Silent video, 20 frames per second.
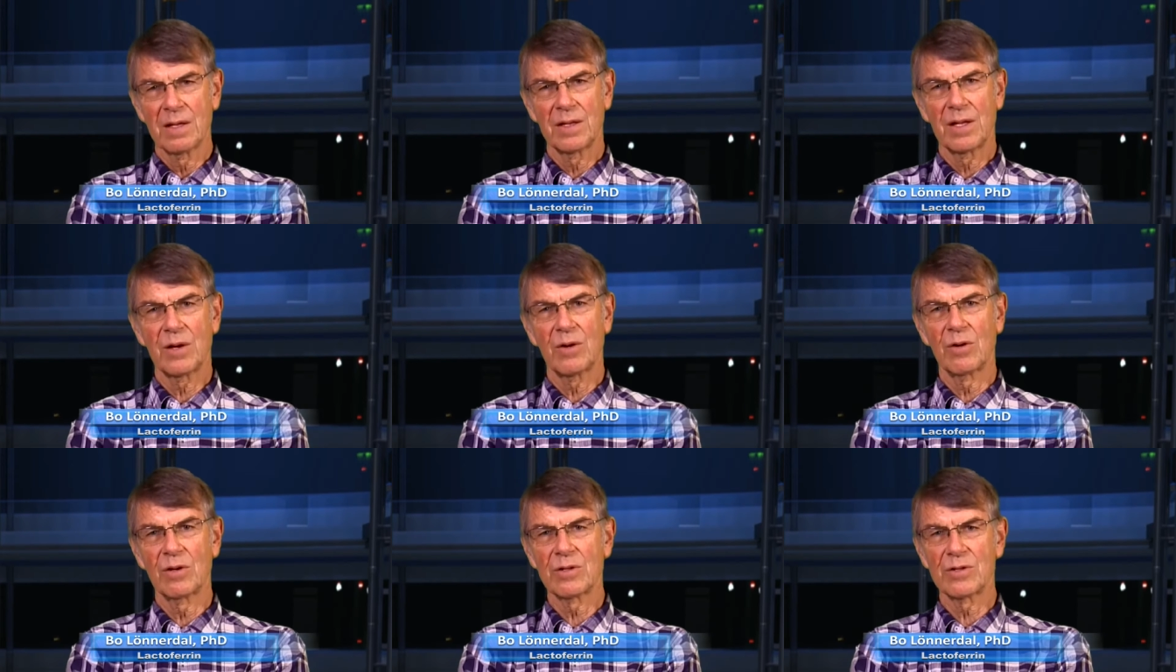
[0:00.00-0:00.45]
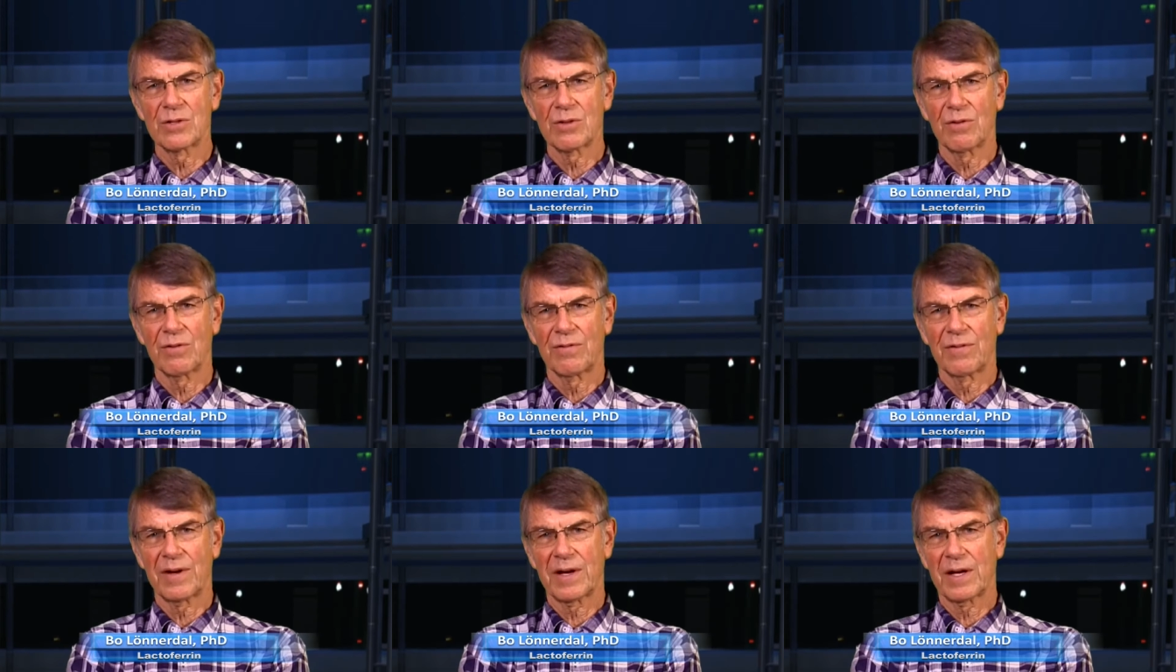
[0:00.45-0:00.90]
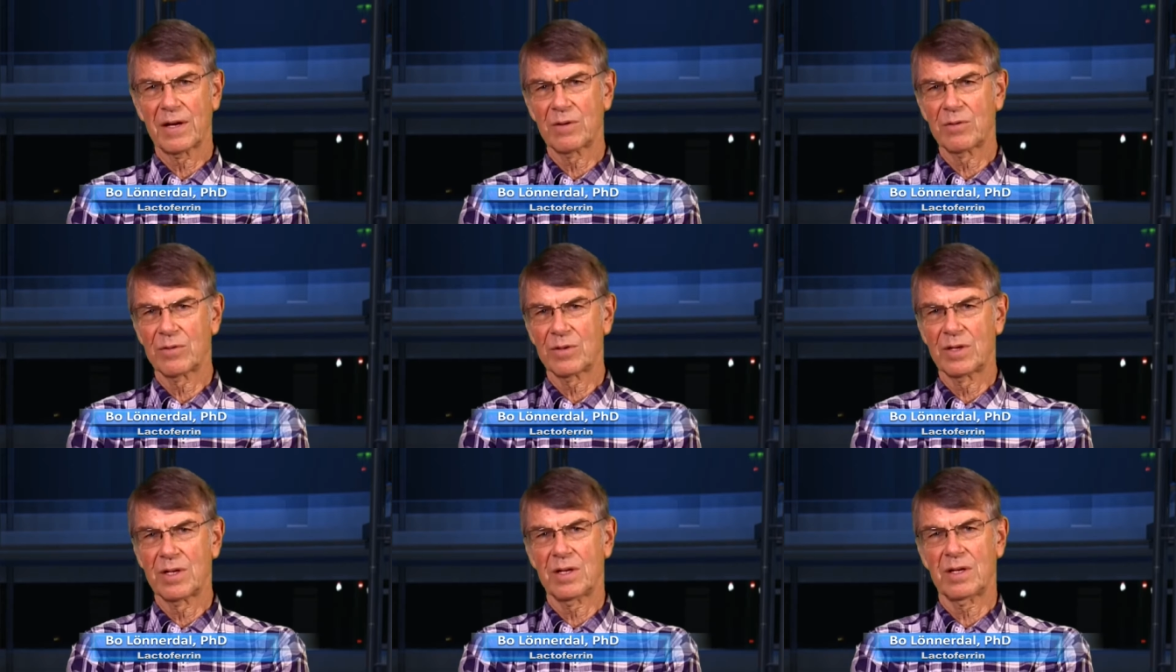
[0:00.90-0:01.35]
They also
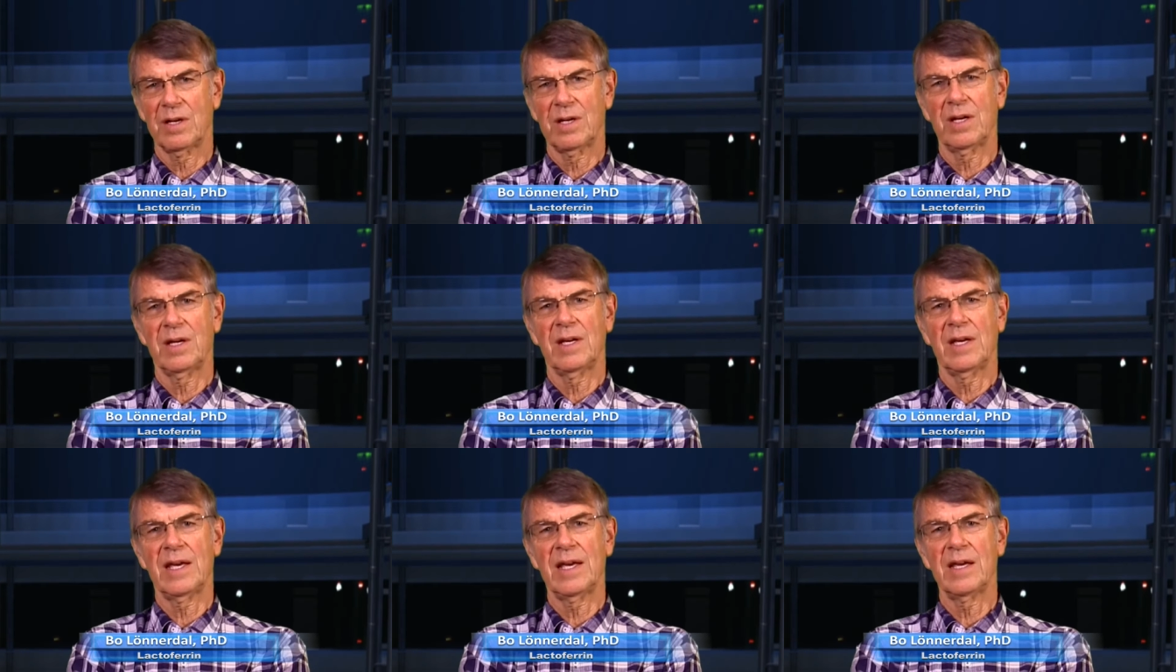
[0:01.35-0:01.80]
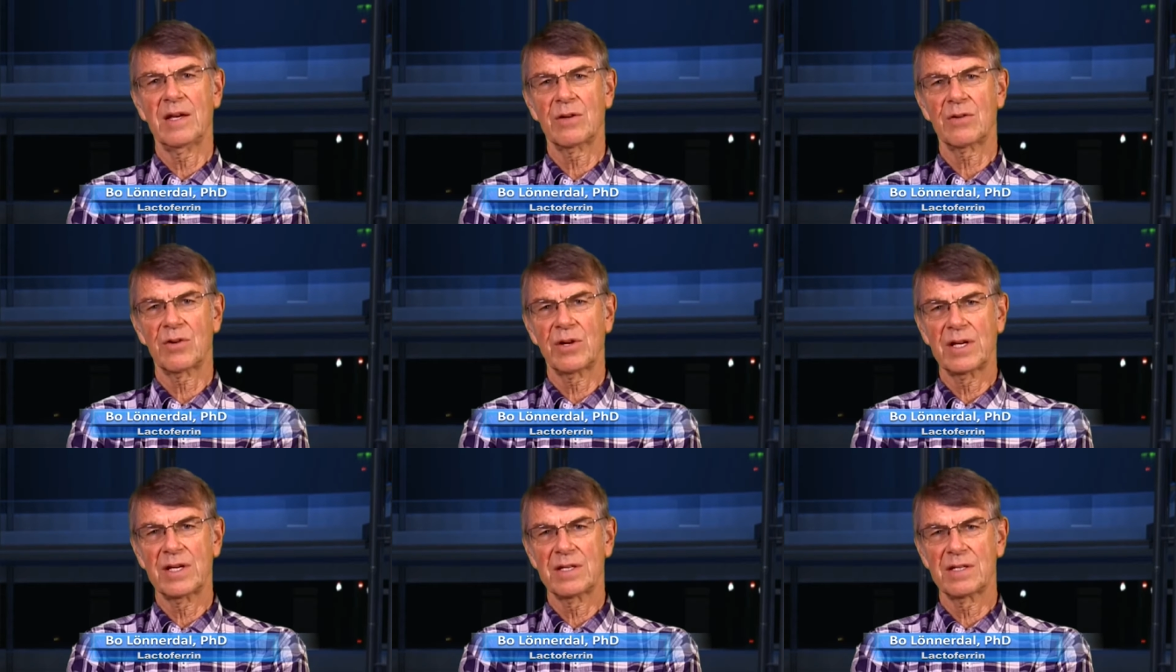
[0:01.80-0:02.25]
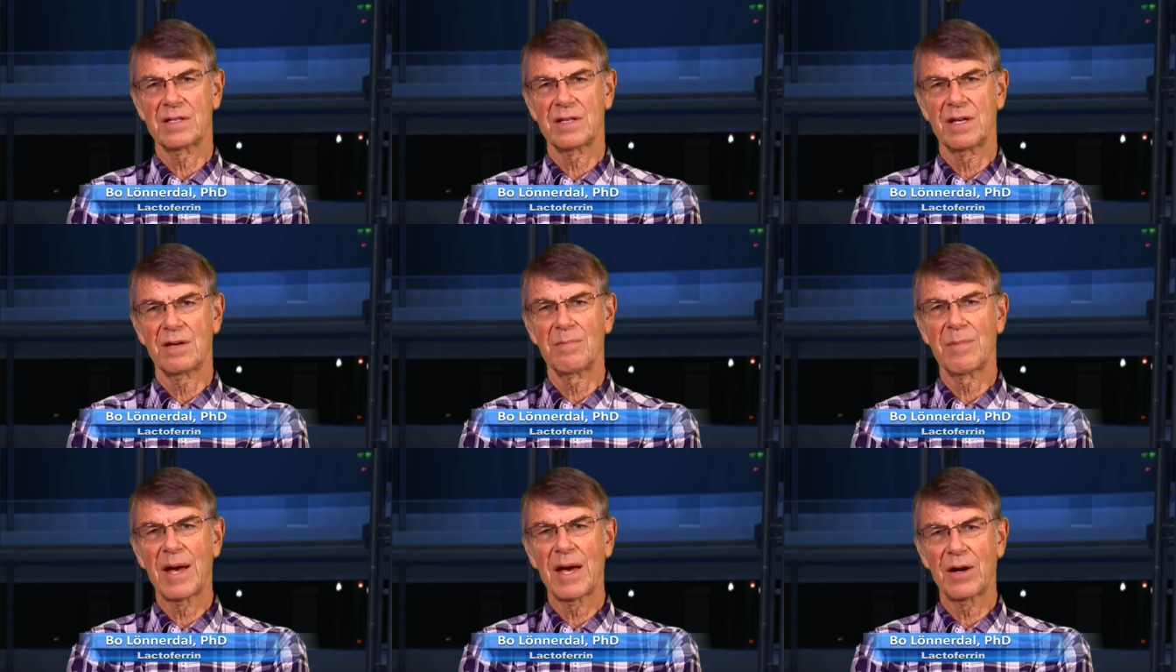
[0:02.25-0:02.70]
found increased
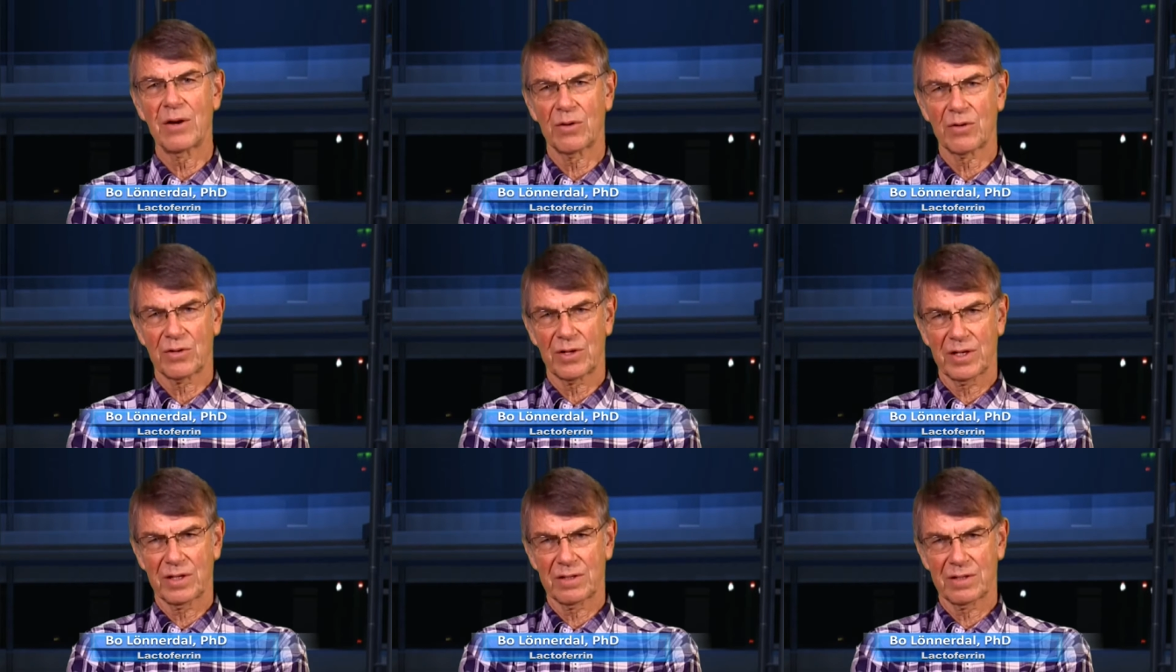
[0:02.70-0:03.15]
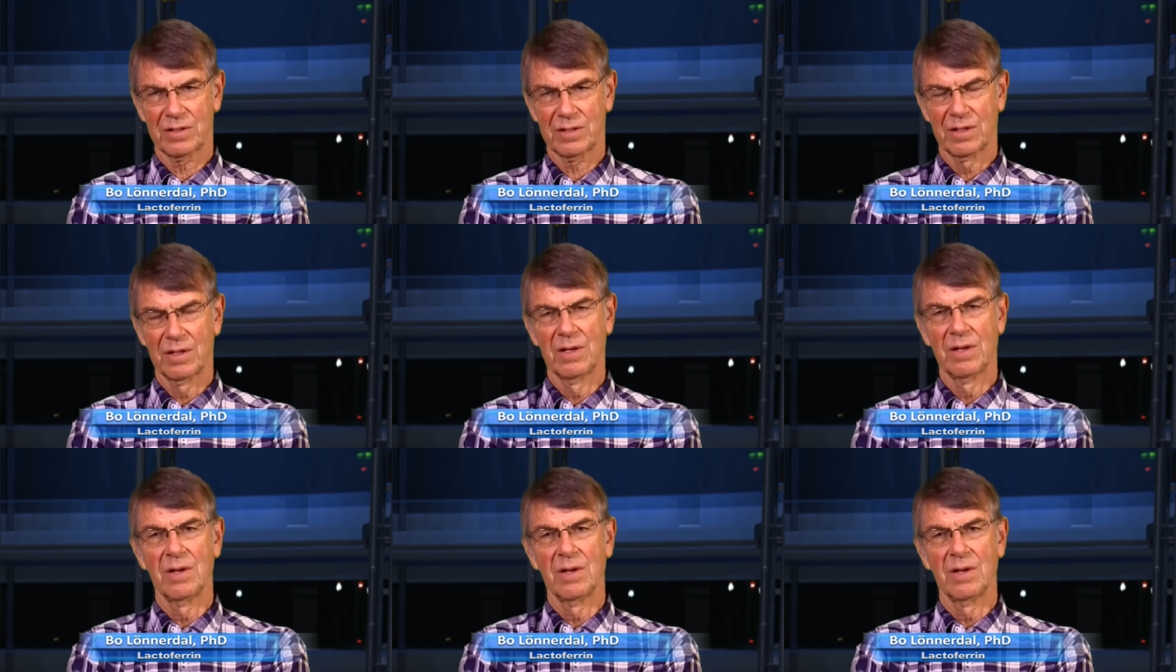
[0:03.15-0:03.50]
hematocrit,